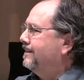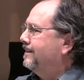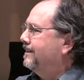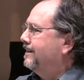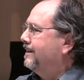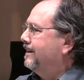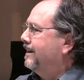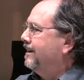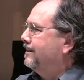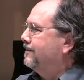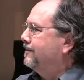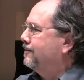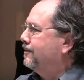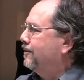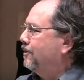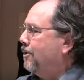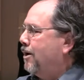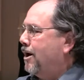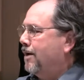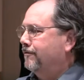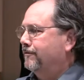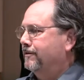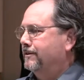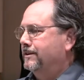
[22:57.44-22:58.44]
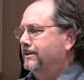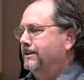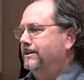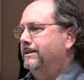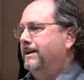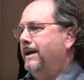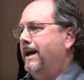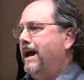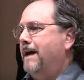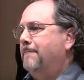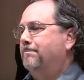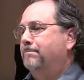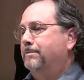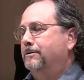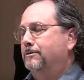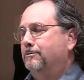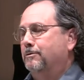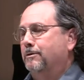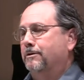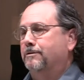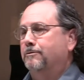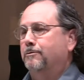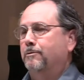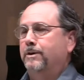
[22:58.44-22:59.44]
as so often can happen
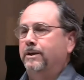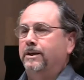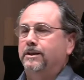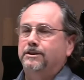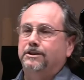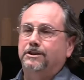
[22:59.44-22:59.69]
with we